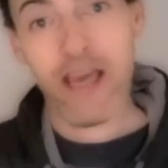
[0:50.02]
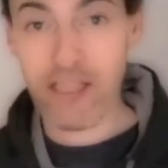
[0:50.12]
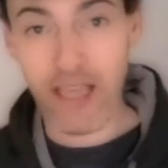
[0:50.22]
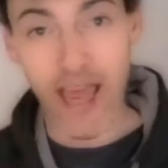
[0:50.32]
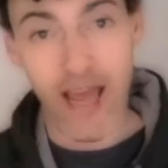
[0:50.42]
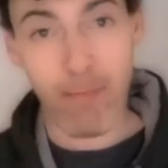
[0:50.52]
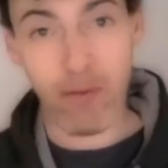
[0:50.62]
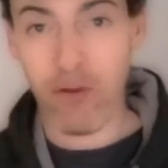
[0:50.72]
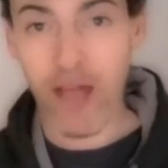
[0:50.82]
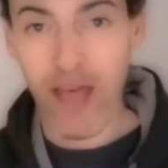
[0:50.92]
to get an
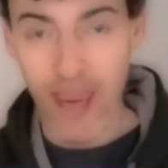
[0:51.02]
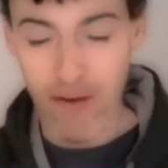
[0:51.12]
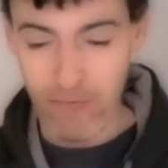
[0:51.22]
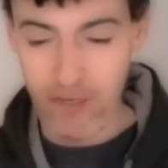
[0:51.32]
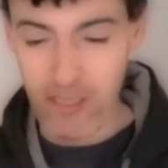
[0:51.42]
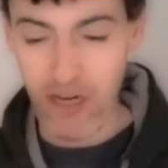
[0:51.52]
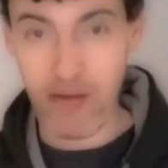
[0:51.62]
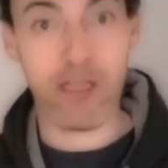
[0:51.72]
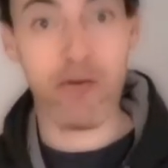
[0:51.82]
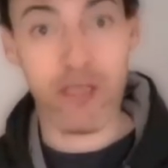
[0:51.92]
apple every time.
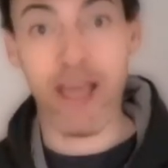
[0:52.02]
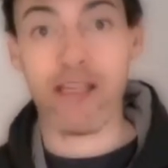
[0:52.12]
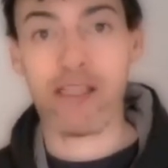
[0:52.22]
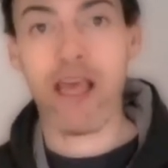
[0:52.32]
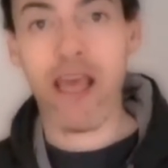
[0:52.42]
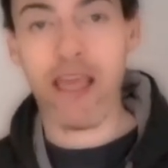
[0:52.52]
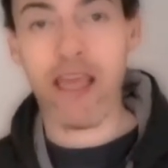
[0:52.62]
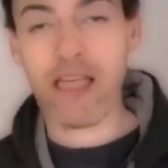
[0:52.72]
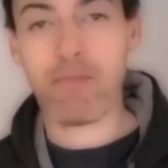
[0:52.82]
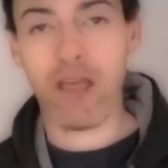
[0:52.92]
So yes, he
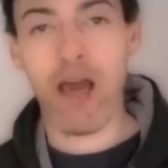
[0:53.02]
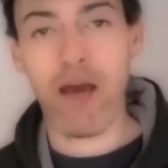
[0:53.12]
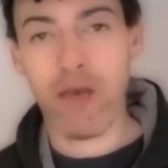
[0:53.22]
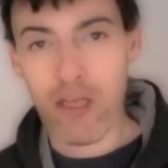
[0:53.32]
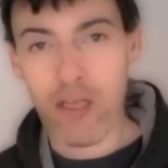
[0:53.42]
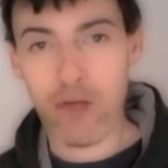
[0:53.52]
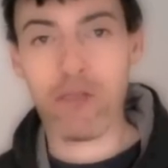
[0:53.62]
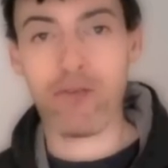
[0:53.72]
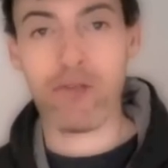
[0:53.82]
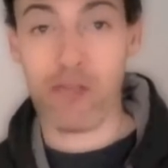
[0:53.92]
has become
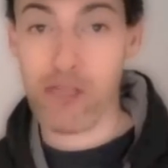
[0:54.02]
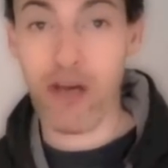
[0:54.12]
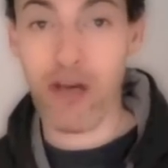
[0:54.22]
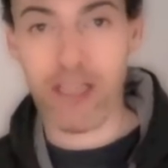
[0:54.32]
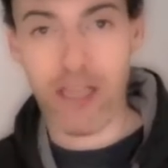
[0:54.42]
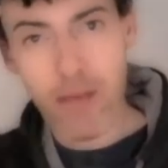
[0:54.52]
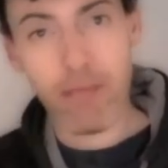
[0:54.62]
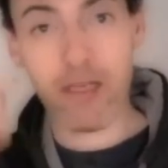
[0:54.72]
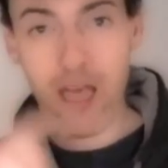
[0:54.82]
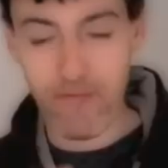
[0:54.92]
useful to society
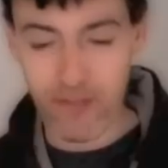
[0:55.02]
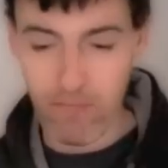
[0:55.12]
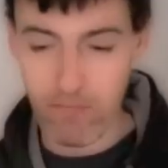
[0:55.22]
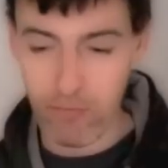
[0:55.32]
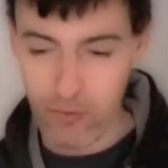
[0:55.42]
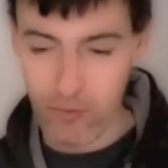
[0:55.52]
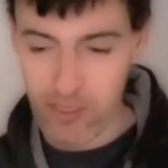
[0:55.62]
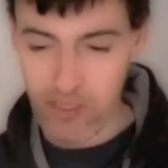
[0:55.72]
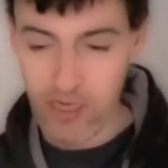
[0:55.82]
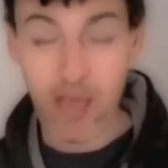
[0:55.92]
but covered in
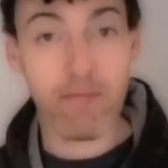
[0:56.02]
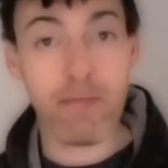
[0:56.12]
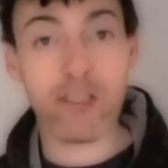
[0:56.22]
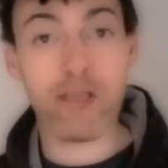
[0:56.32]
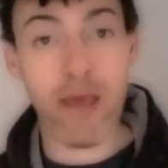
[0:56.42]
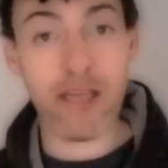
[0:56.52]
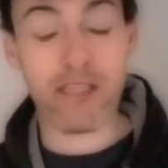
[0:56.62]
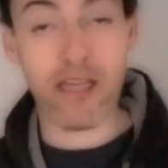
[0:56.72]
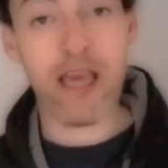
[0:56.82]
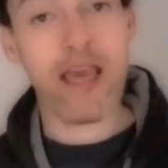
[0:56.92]
bruises. Mr.
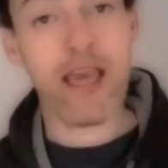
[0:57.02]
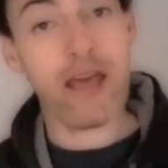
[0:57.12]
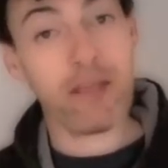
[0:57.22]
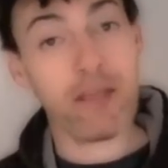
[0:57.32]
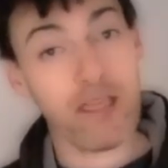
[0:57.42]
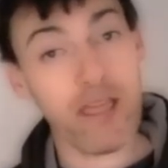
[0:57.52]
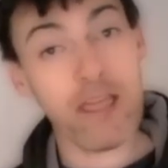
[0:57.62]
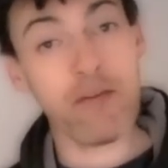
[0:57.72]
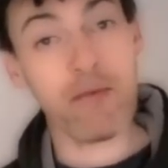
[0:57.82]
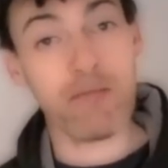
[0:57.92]
Messy, at the
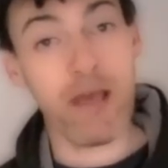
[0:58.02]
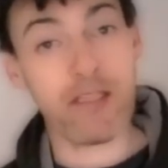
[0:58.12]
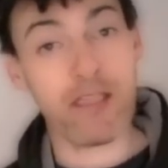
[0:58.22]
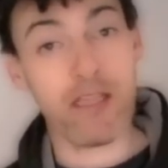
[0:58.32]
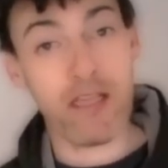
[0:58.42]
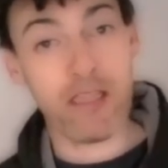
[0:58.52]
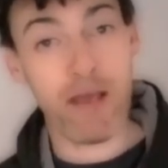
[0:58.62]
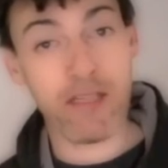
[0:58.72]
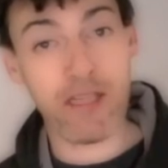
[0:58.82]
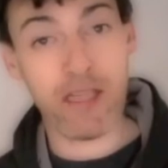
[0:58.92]
beginning of Mr. Messy, he's
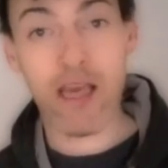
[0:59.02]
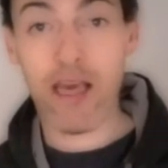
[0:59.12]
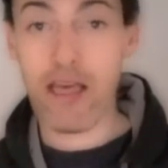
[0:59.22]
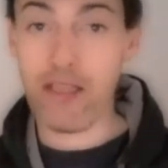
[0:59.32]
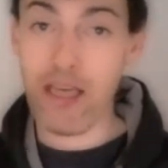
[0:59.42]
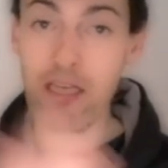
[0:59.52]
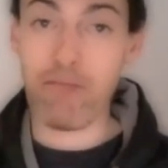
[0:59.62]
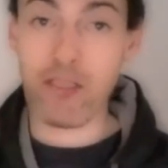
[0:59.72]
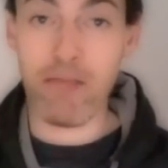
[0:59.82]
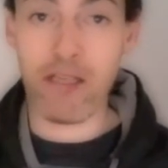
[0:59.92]
messy. At the end of
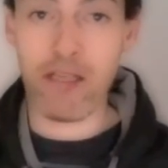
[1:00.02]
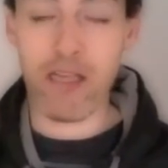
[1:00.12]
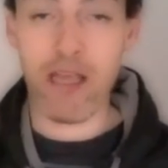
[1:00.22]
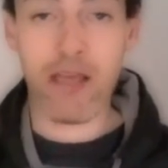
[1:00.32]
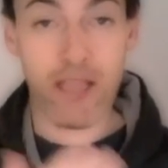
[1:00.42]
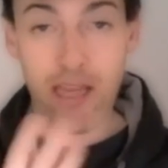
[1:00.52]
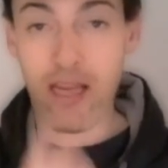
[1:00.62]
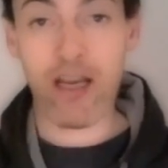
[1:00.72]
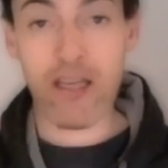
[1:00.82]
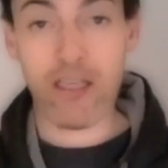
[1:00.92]
Mr. Messy, they
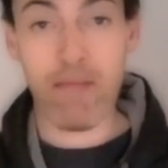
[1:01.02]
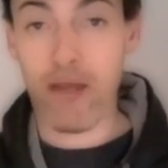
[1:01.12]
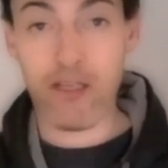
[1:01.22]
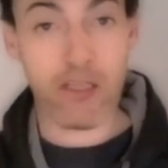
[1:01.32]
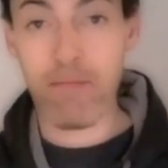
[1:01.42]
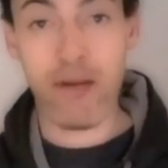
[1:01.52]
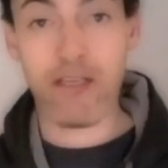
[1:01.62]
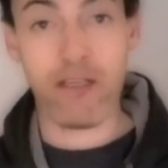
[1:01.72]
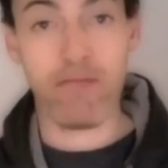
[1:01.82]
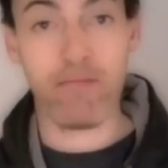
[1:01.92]
clean him and he's a completely
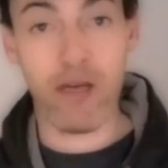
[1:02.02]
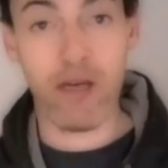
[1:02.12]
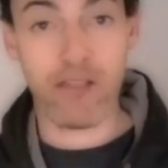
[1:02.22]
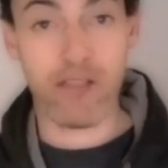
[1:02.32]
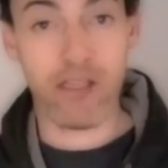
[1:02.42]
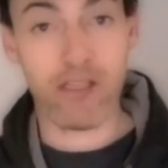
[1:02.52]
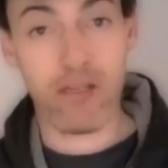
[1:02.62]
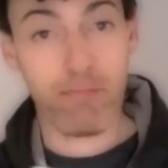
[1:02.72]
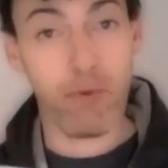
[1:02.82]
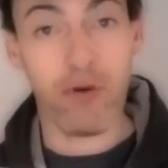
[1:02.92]
different person. So
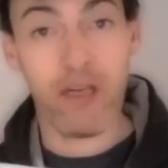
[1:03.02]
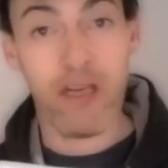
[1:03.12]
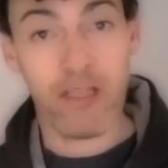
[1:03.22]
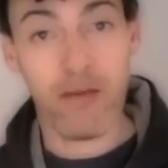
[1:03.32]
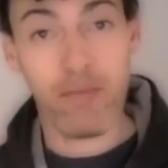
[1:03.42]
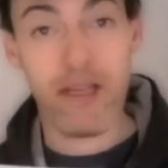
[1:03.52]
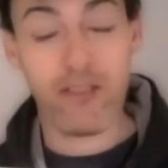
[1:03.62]
the book completely